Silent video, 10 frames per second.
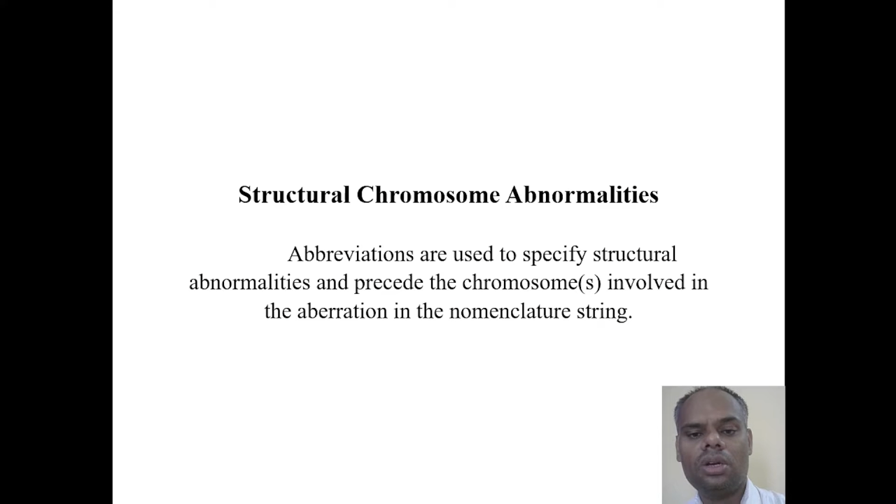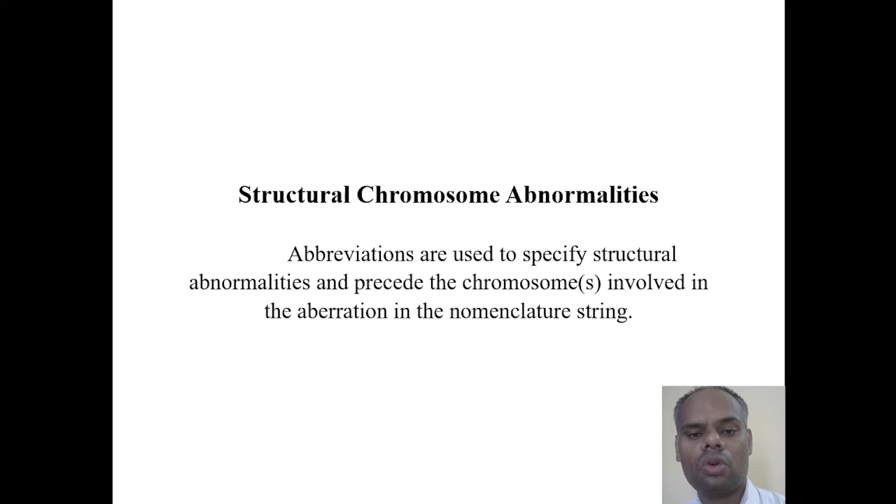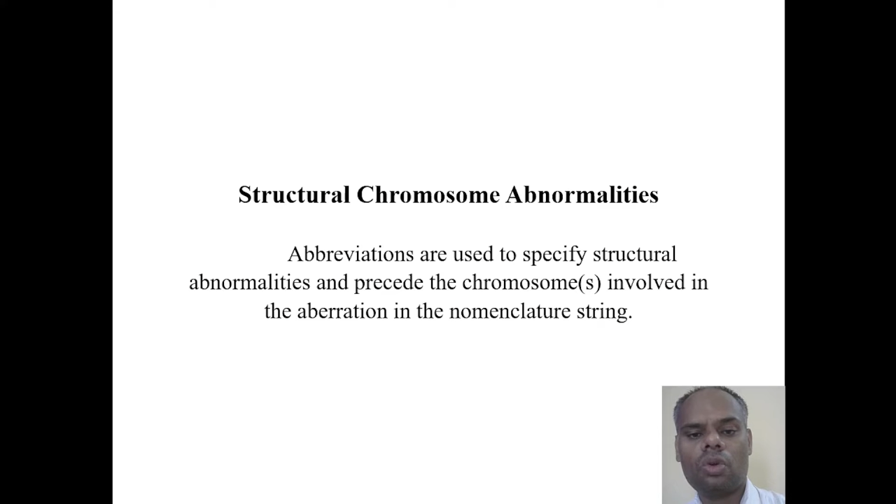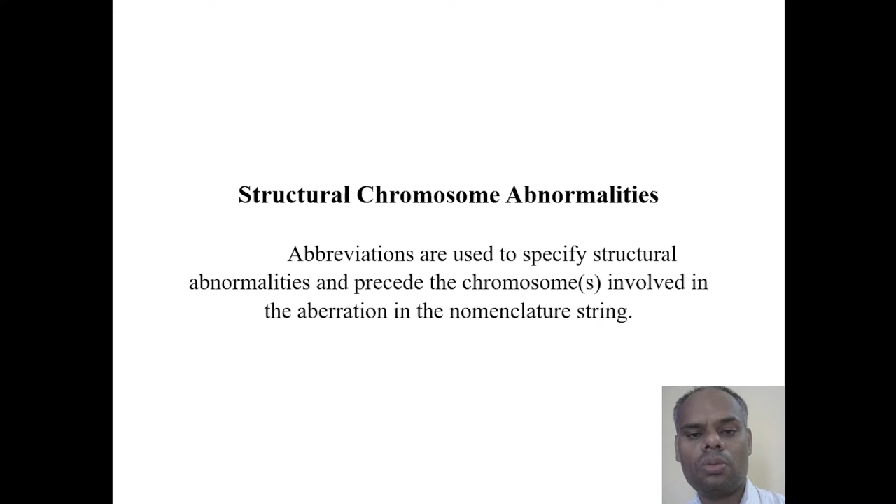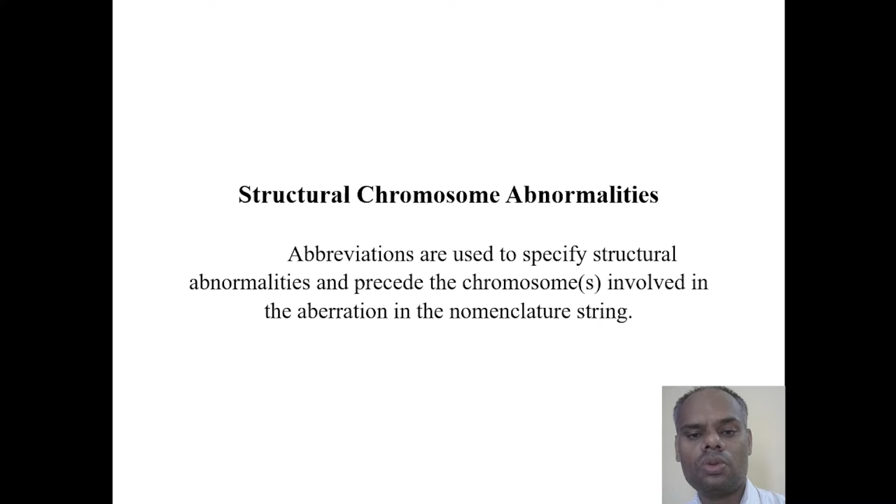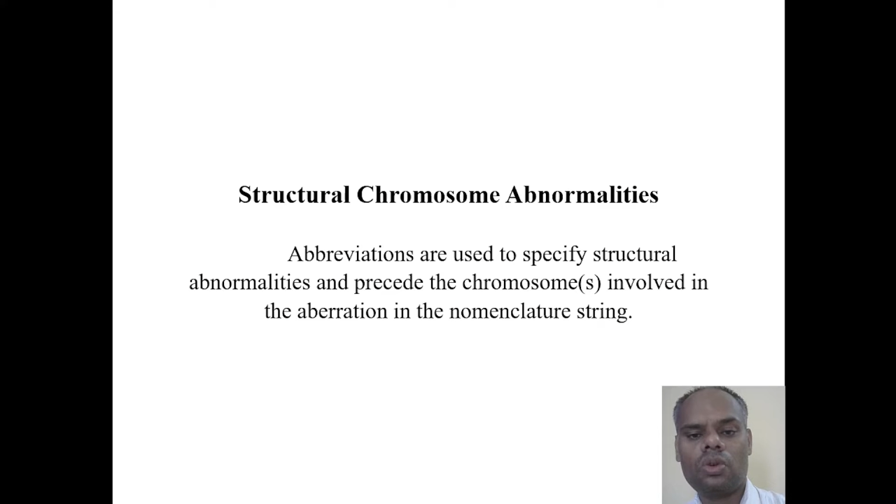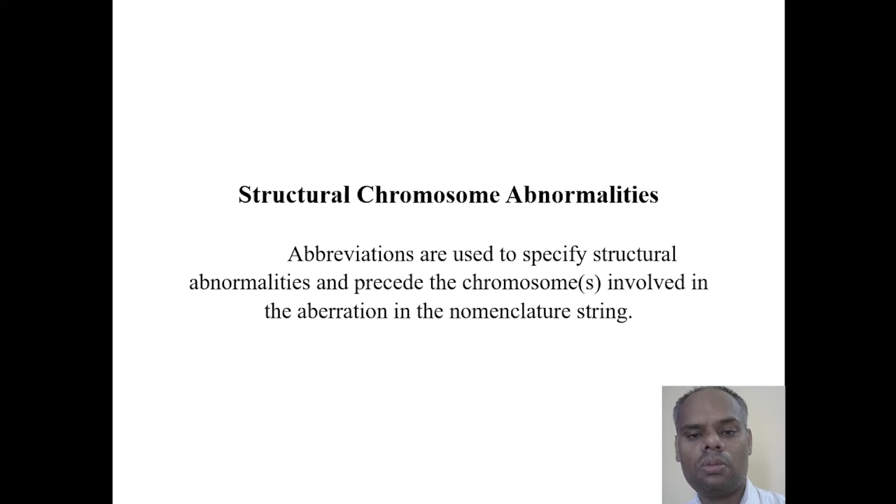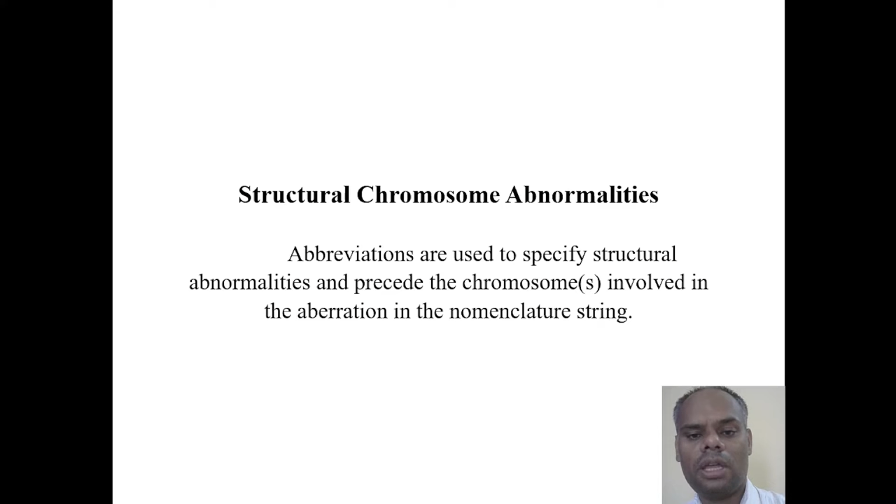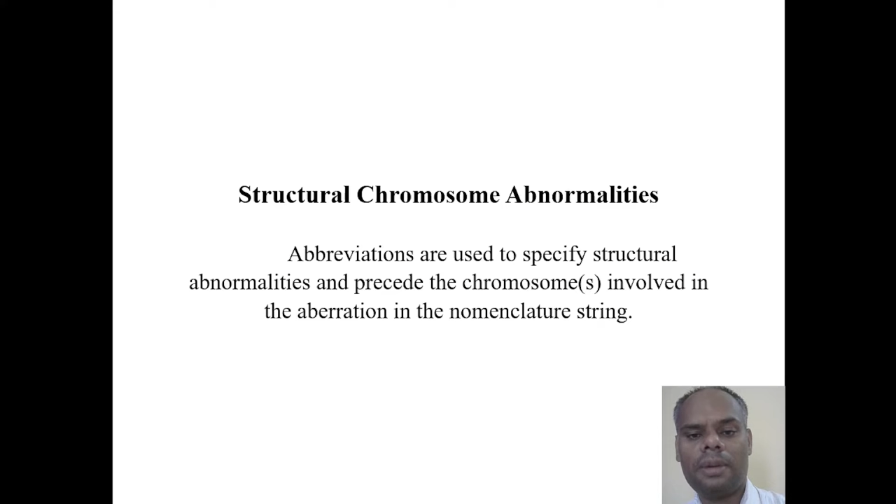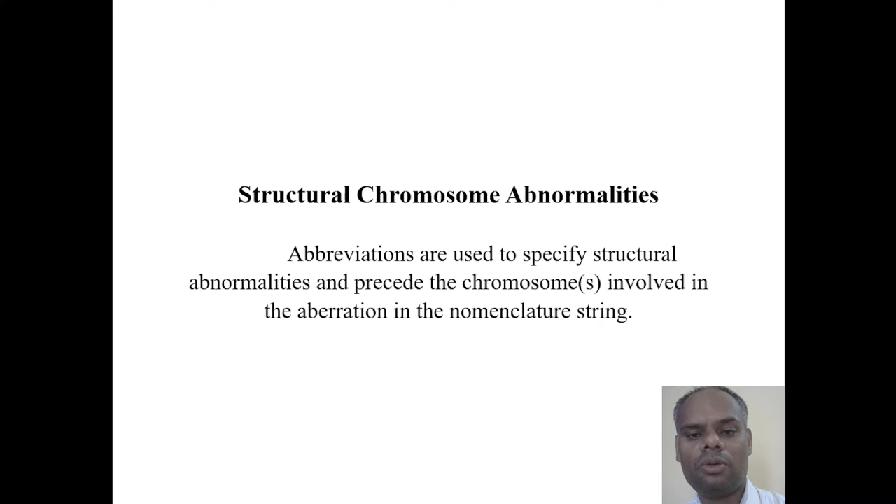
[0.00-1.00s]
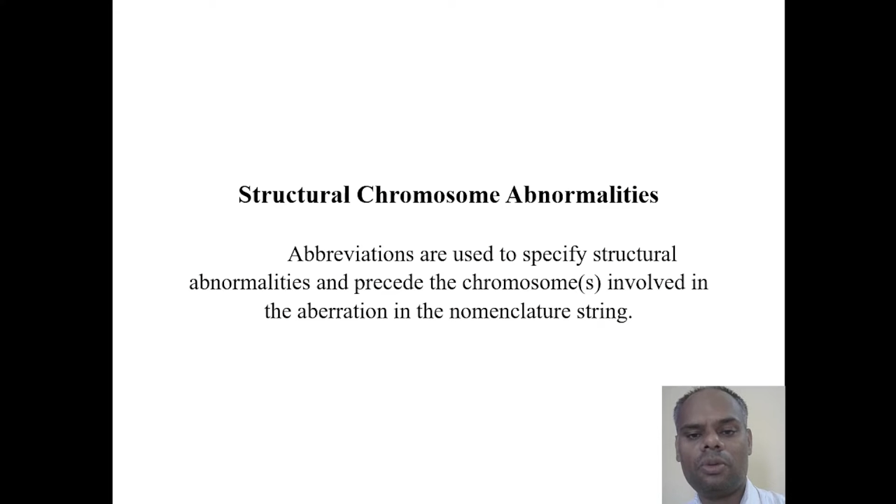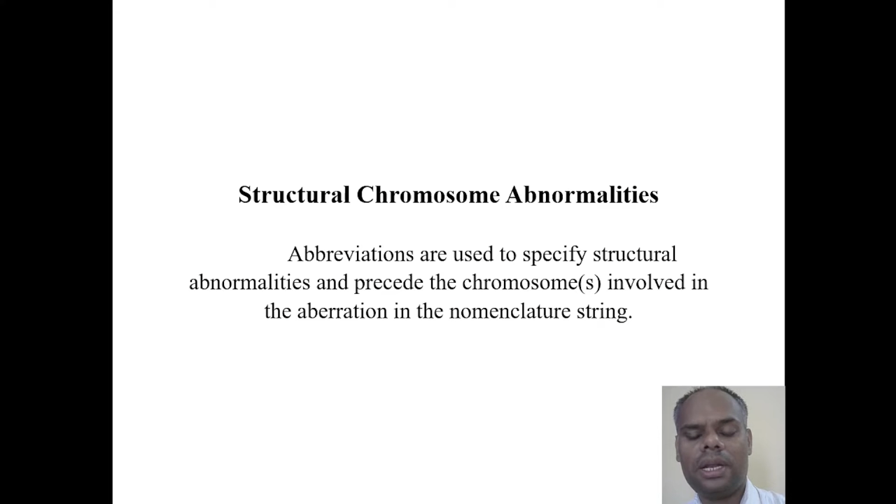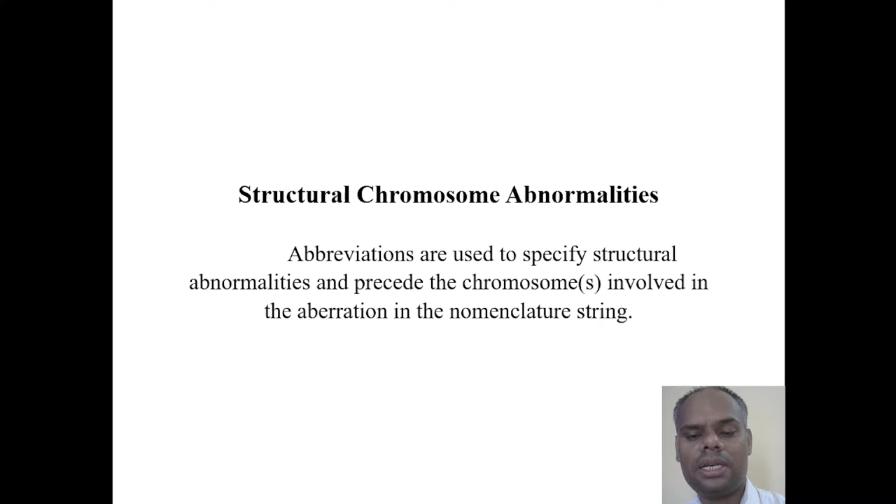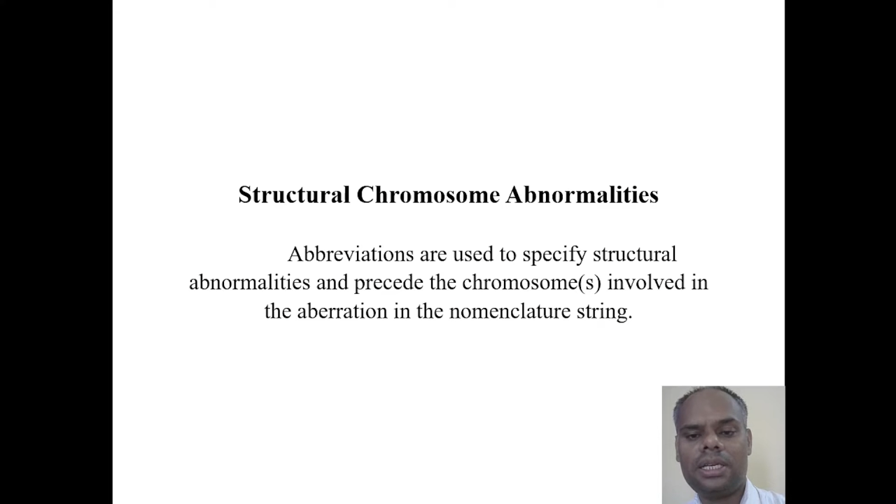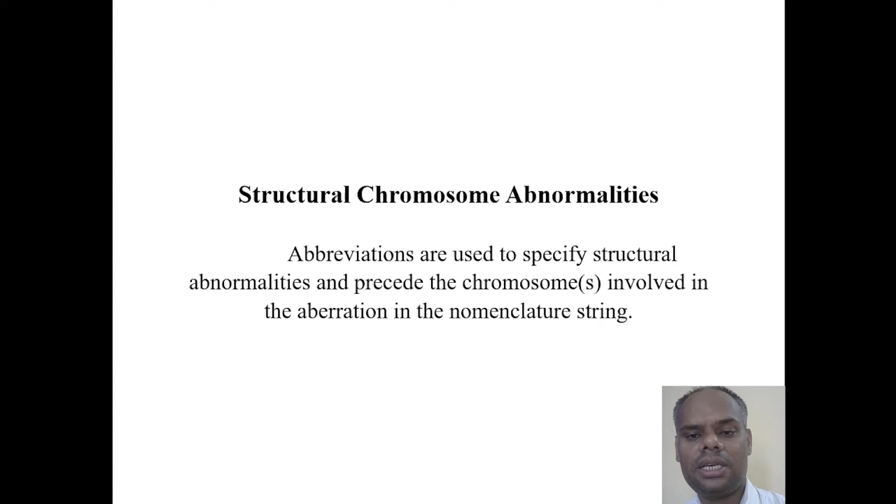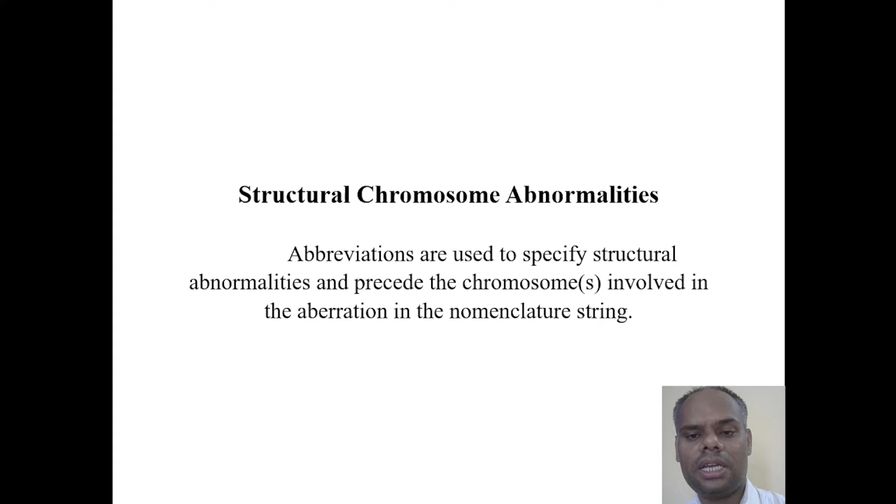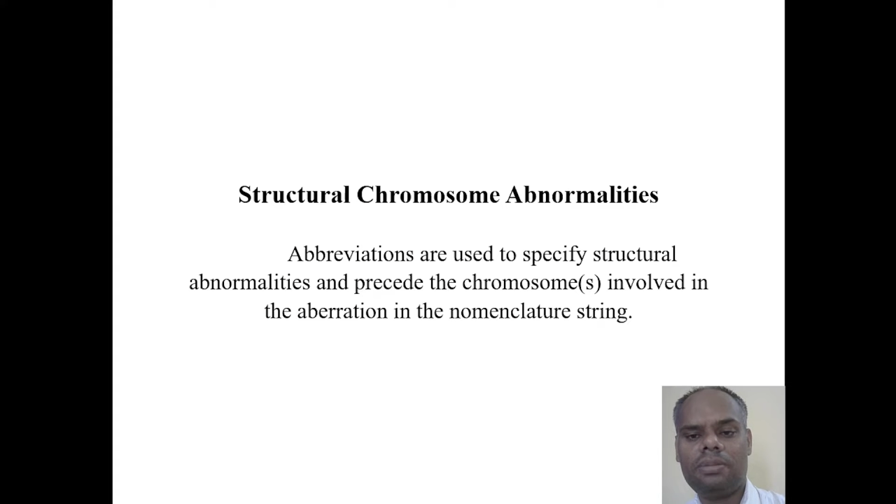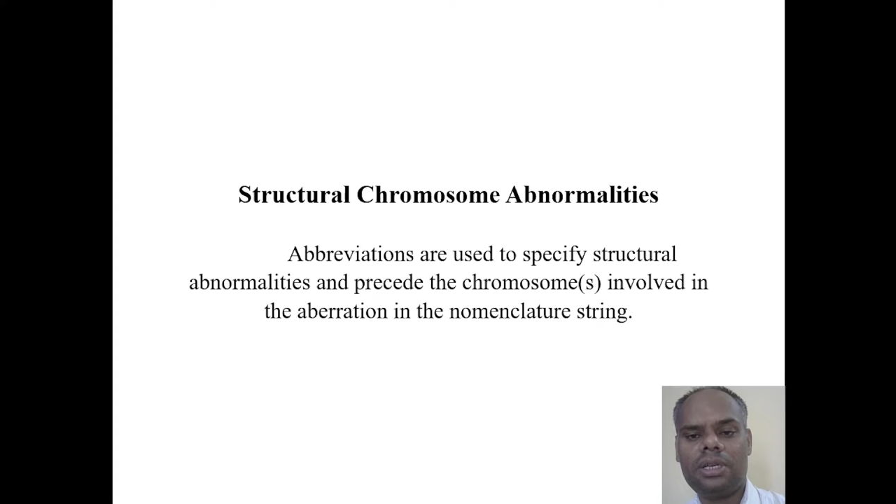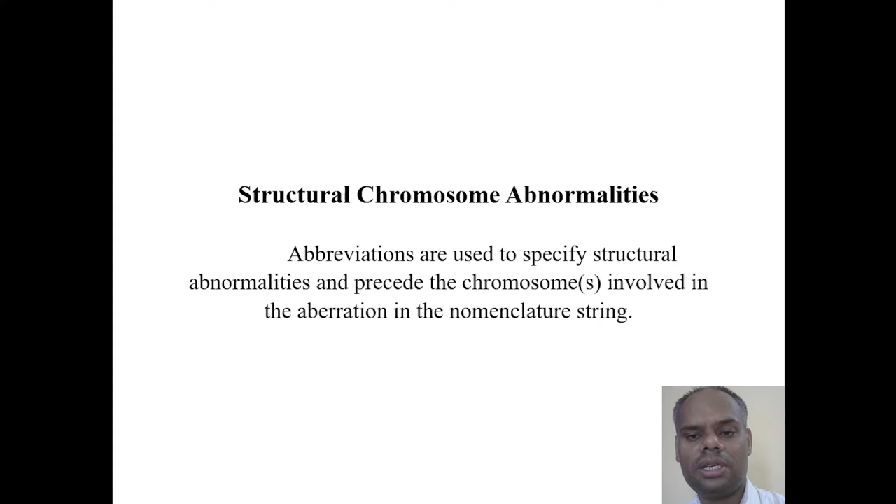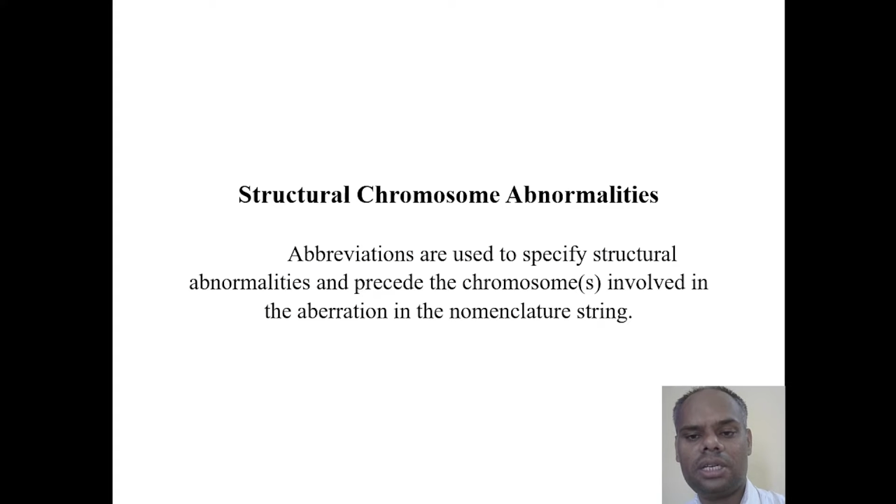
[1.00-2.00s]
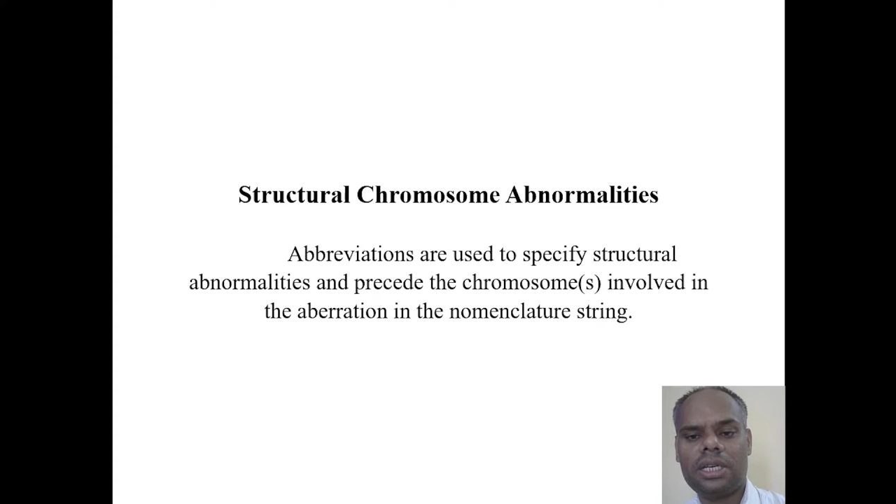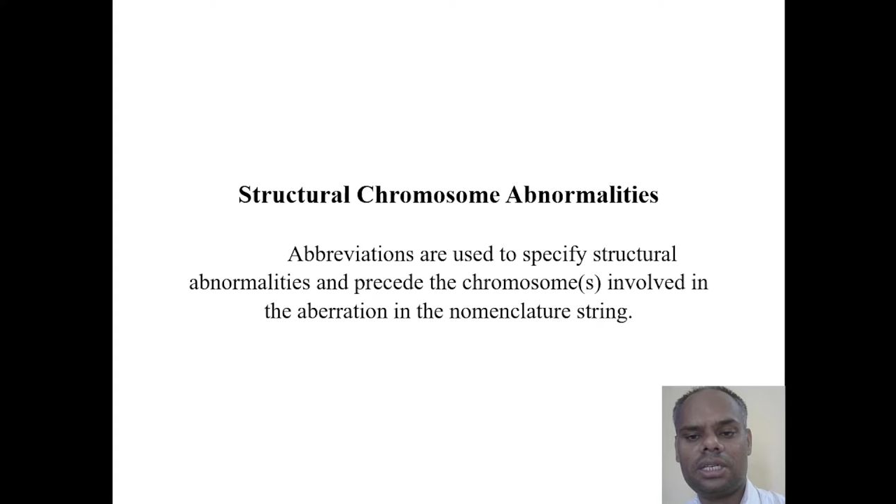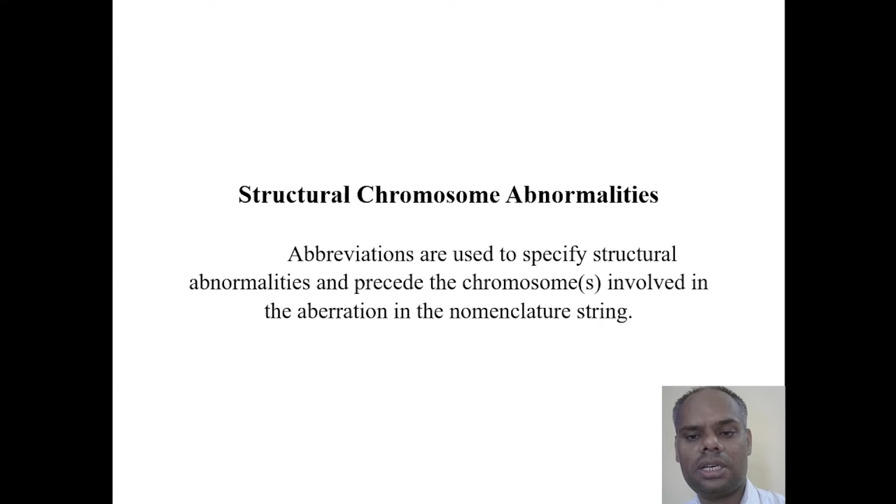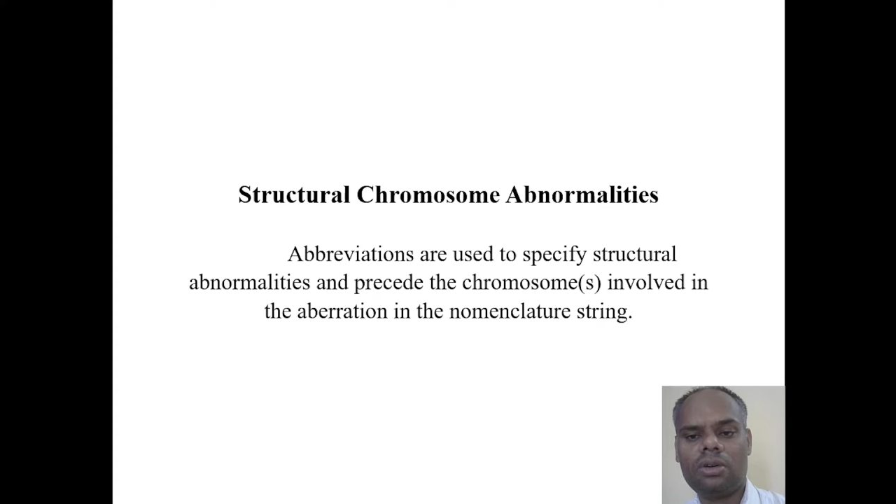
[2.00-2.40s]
Chromosome abnormality can be detected